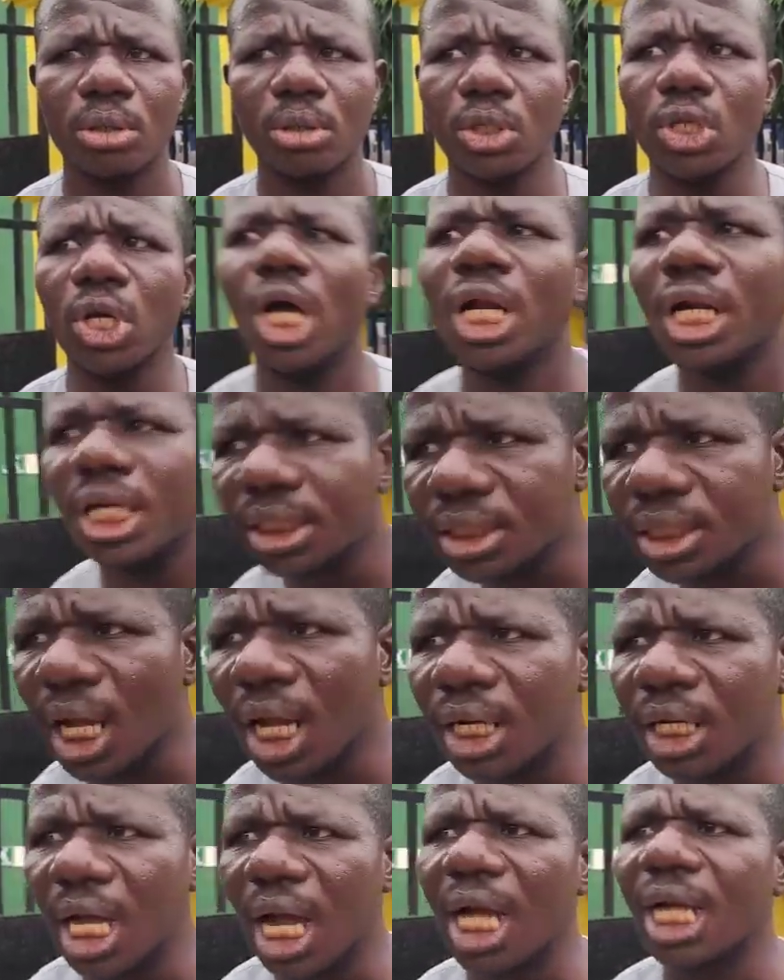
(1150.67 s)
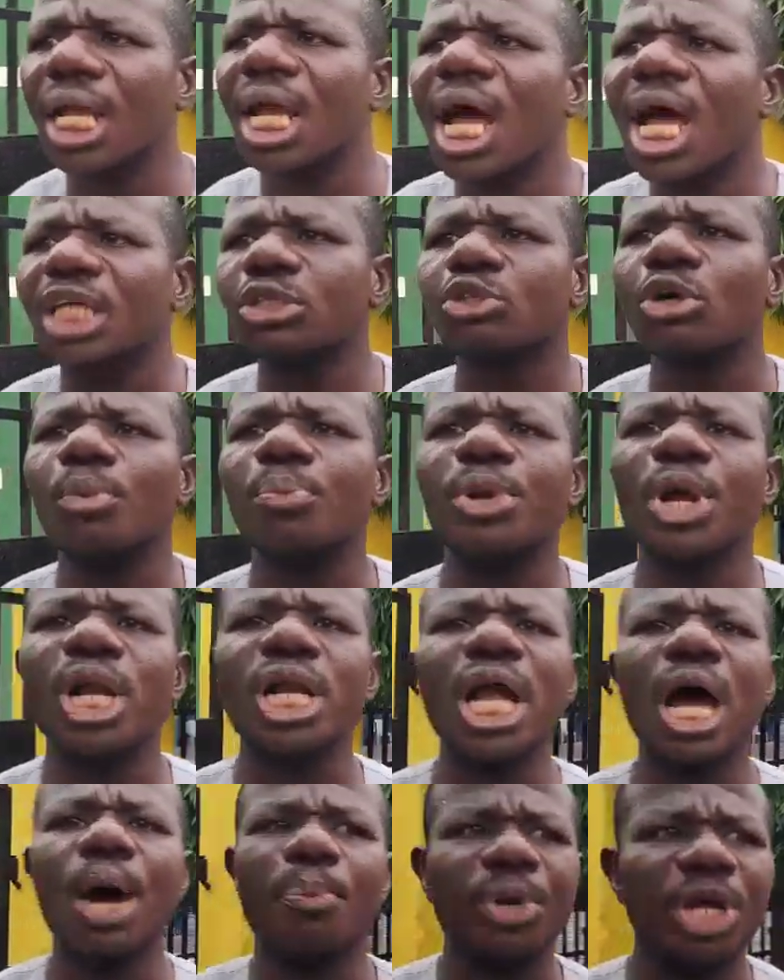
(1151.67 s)
You understand? And he has to be
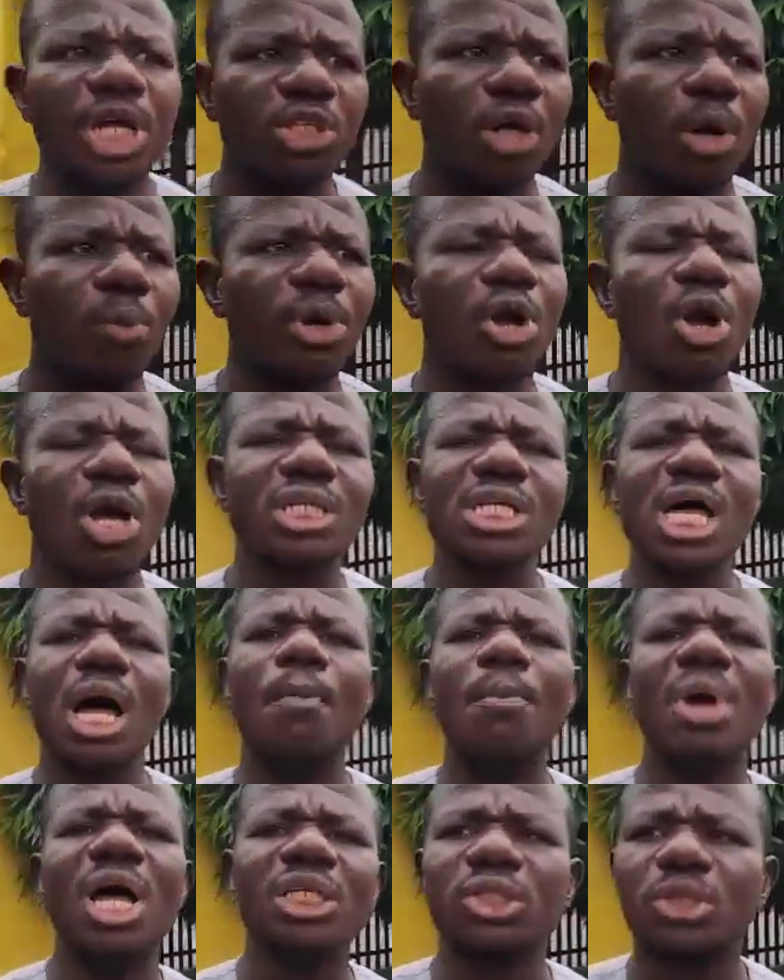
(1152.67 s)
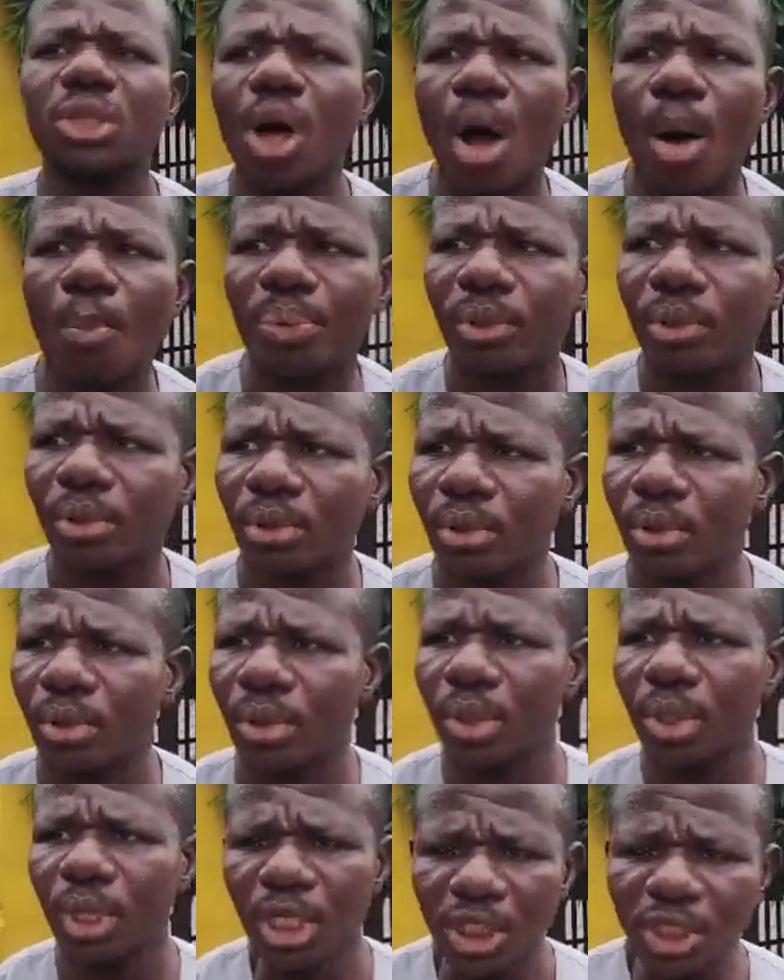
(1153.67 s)
under pressure because they are messed up.
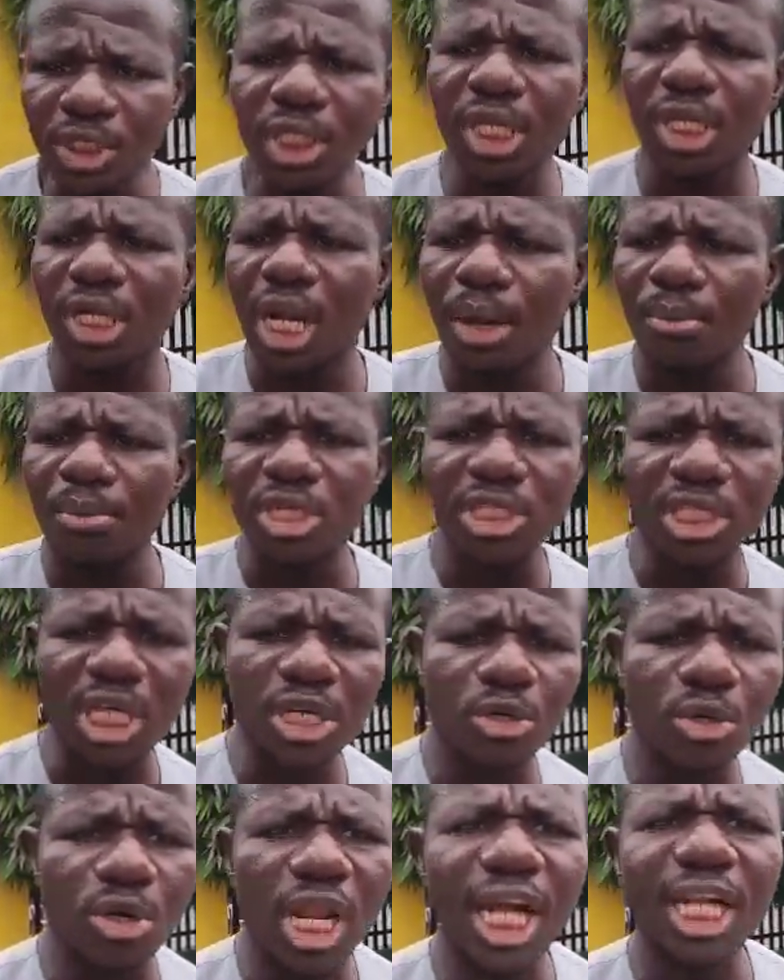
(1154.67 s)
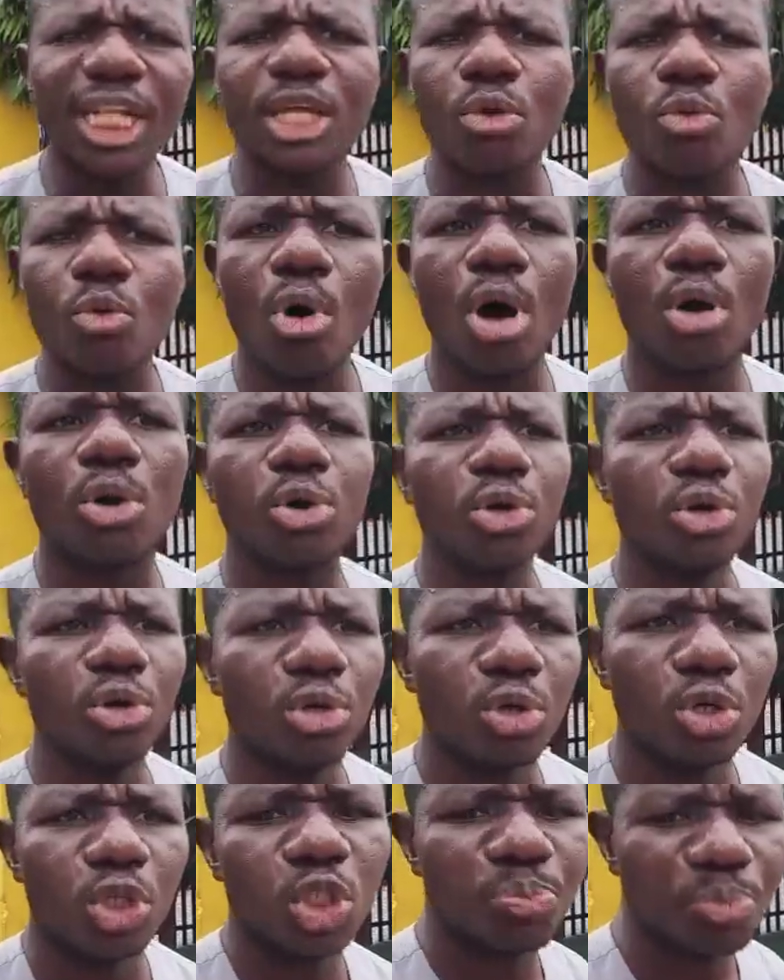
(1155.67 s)
See, let me tell you, let the work you
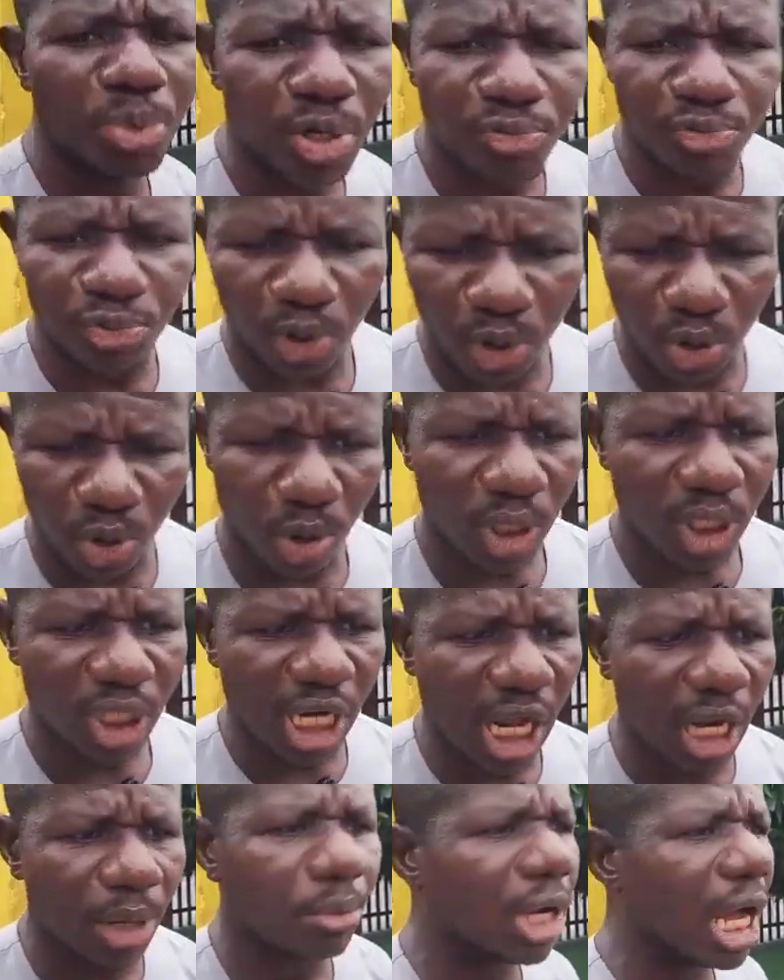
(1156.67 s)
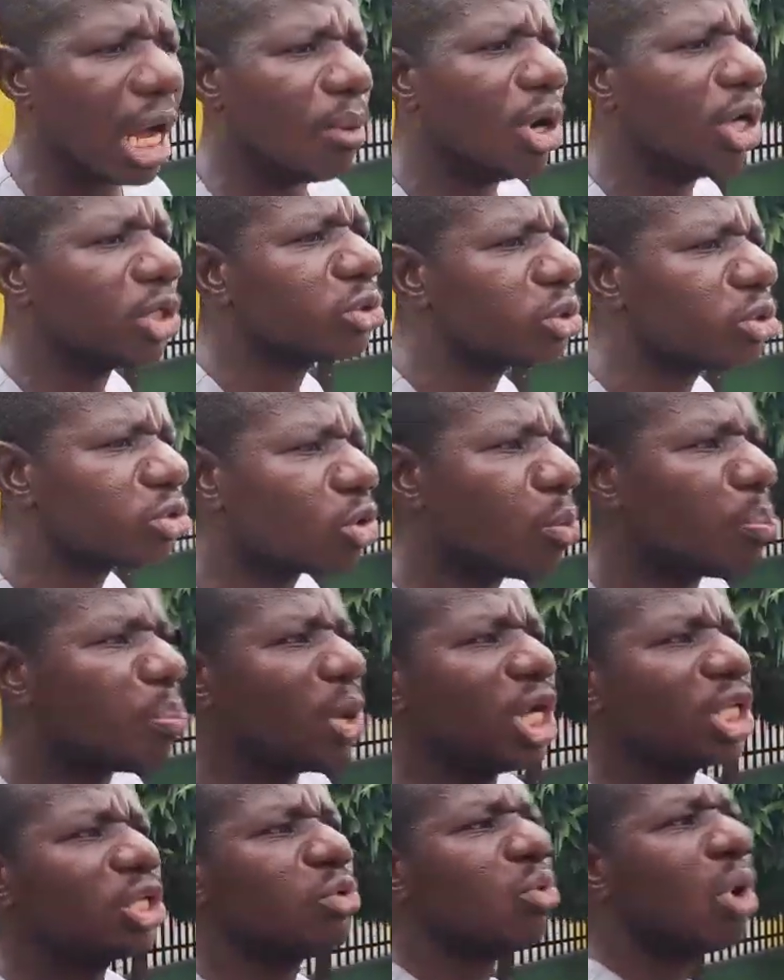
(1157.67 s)
do speak for you. Now, I want you to
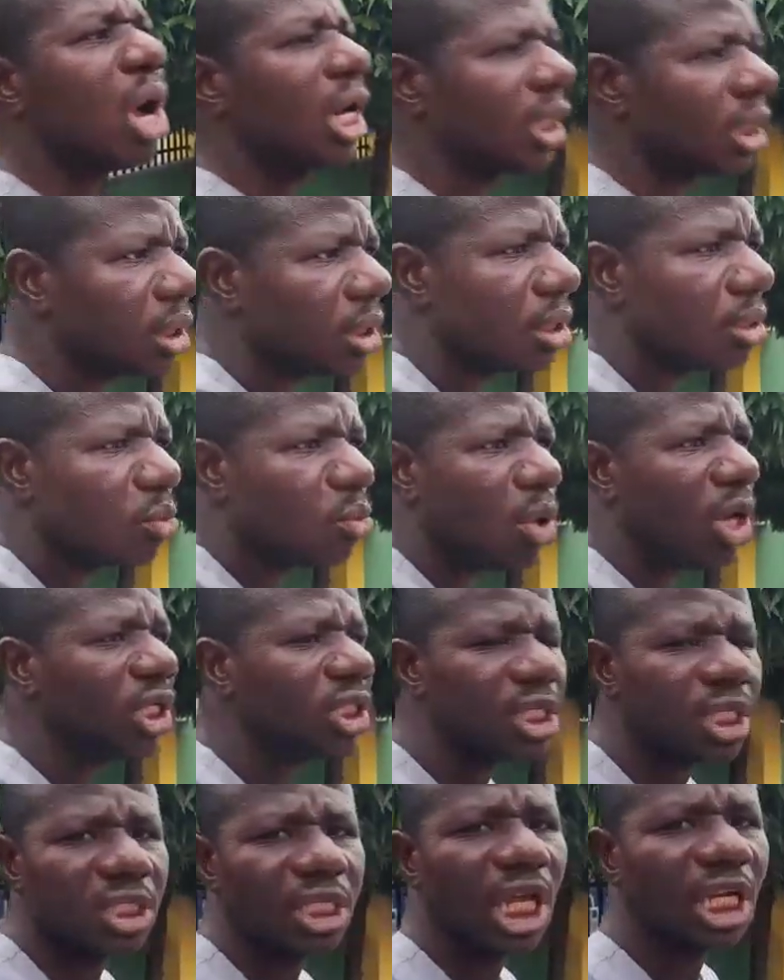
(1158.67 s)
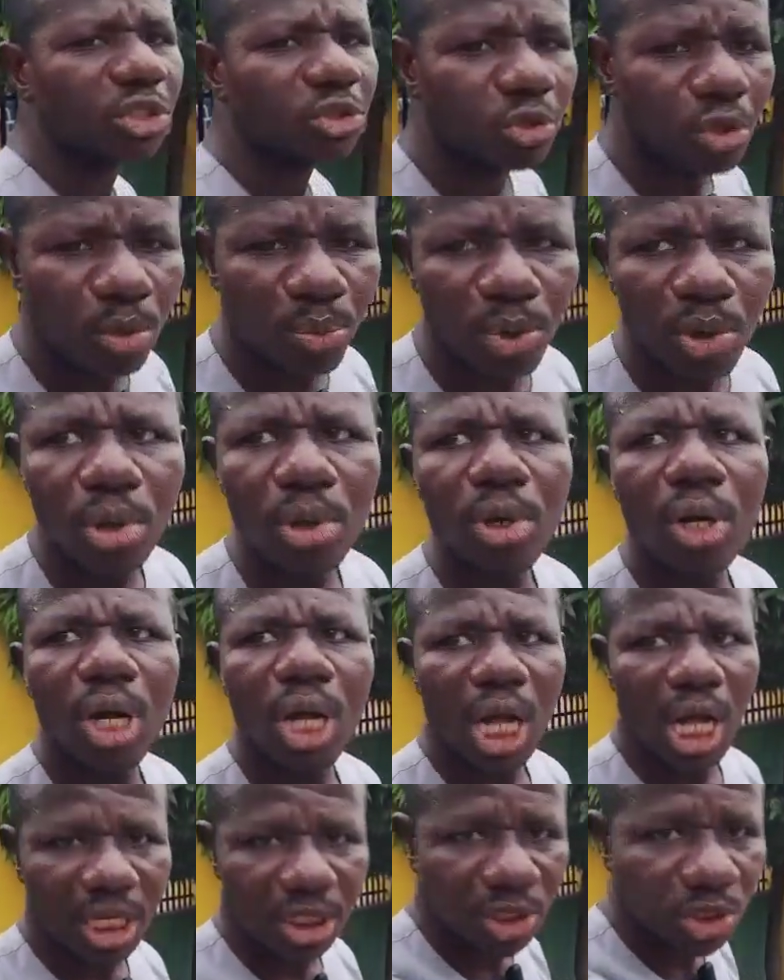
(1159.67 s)
point one thing that Tinubu
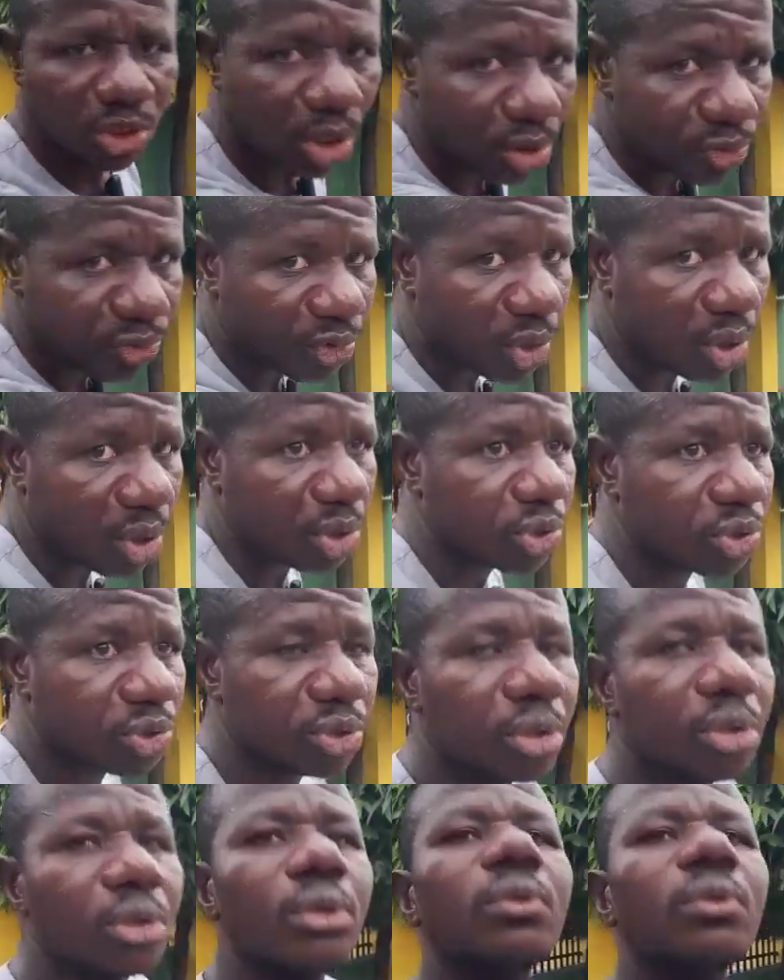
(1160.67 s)
has done for us.